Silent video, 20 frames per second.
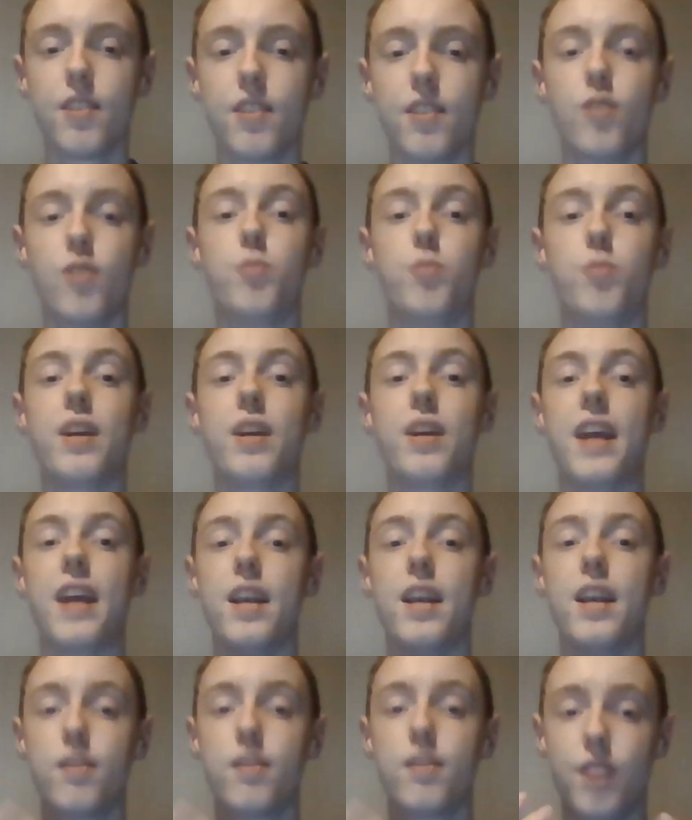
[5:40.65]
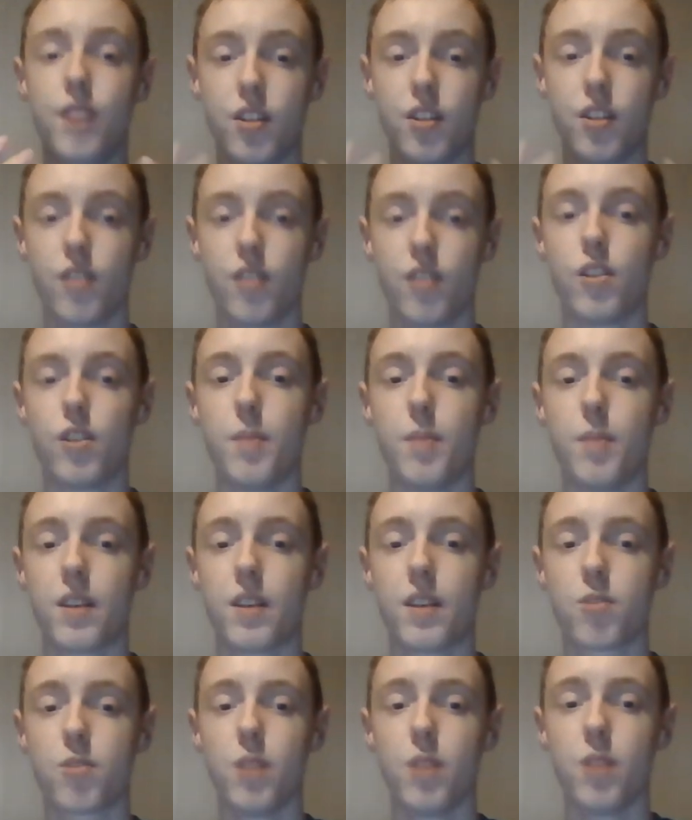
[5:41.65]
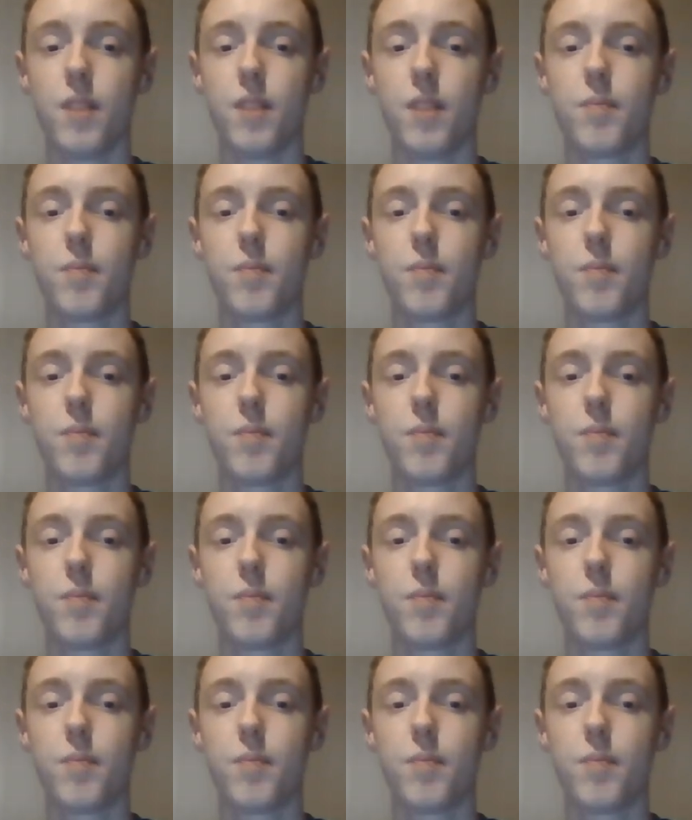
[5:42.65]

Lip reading: to bring his vision to the big screen.